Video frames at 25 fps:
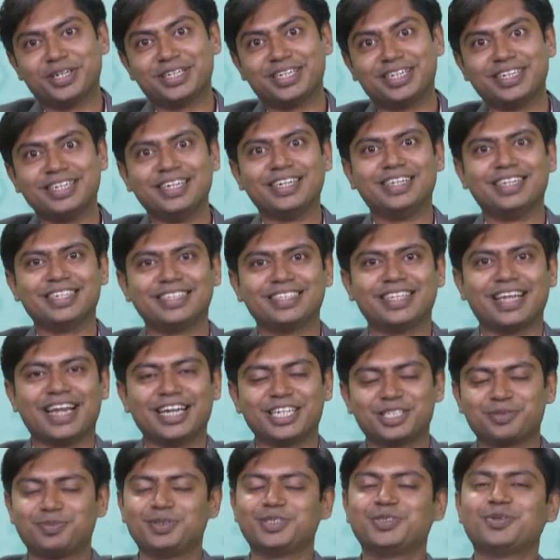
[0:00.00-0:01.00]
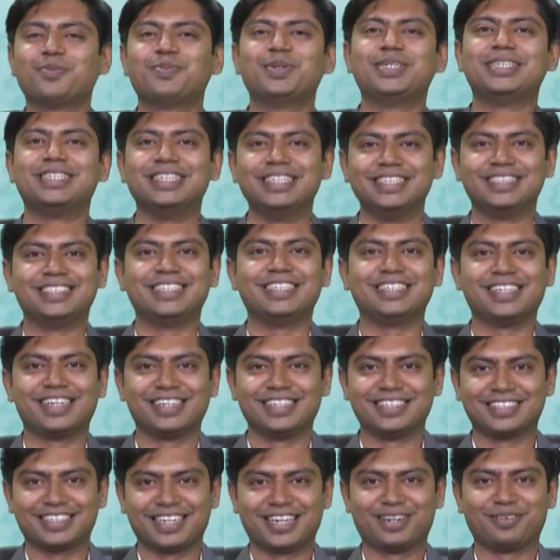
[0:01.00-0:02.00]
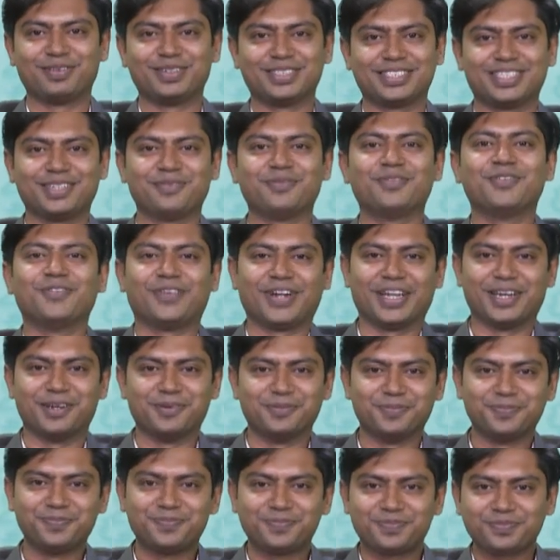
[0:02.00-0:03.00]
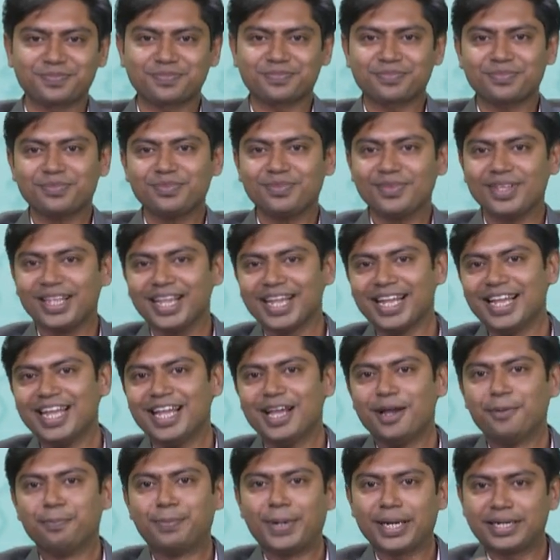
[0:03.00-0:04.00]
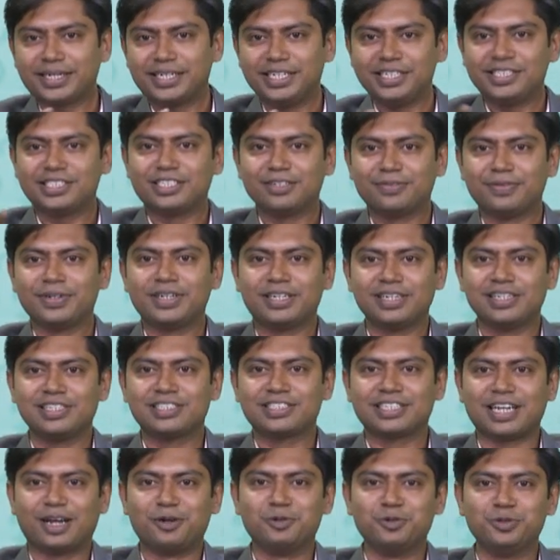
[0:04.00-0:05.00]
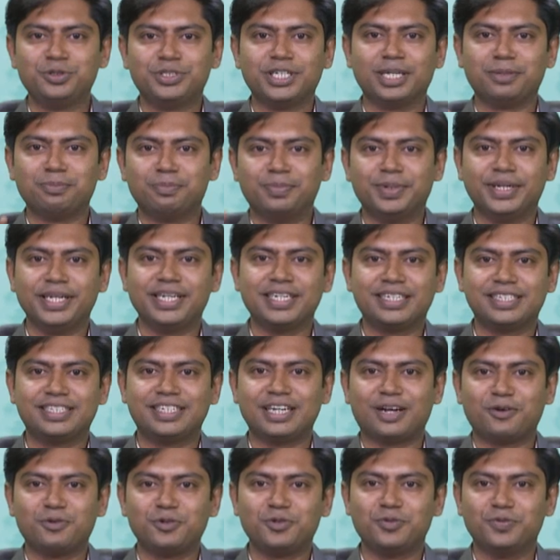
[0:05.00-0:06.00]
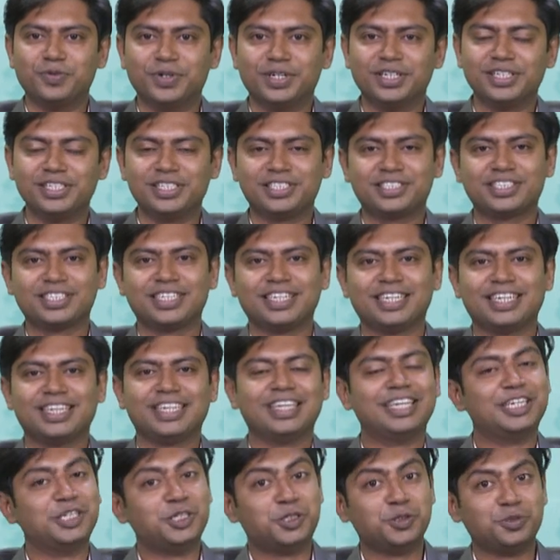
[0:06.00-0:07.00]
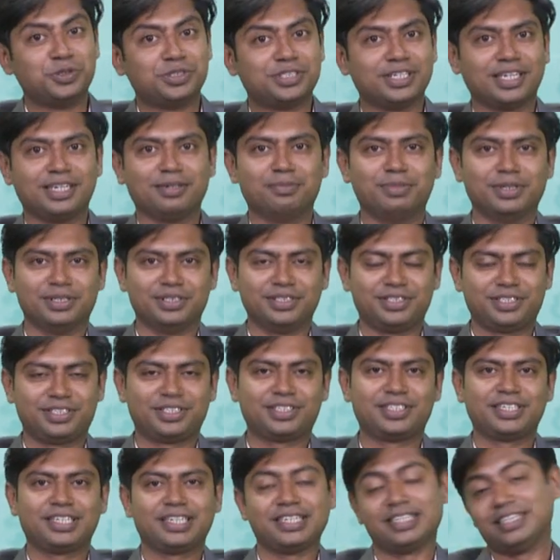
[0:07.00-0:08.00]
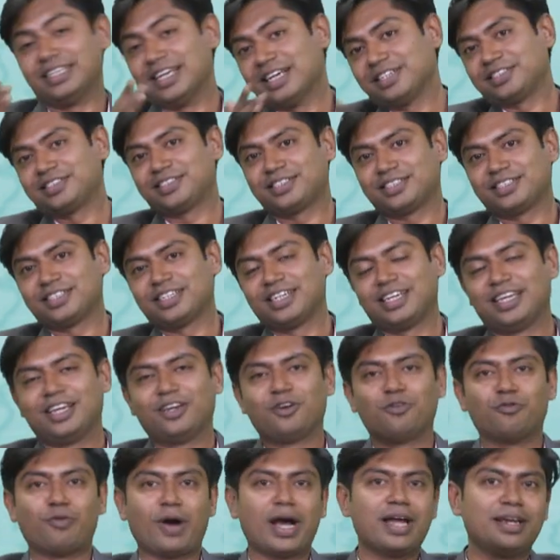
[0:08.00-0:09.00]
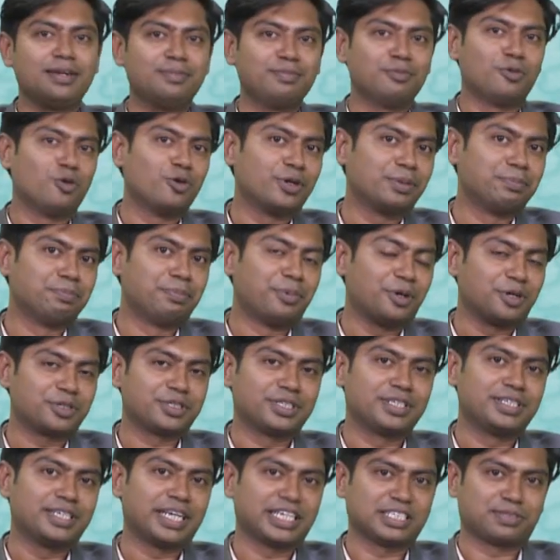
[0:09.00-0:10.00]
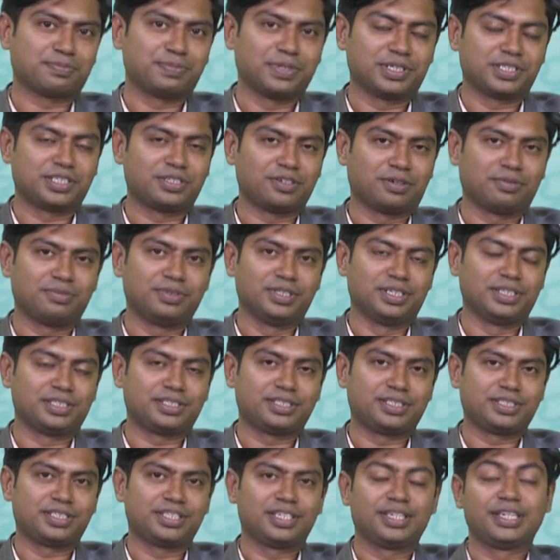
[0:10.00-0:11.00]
creating the experts, you've been teaching English language then. Fine. Practice difficult sounds and break down words into syllables. Yes, one more important aspects of this.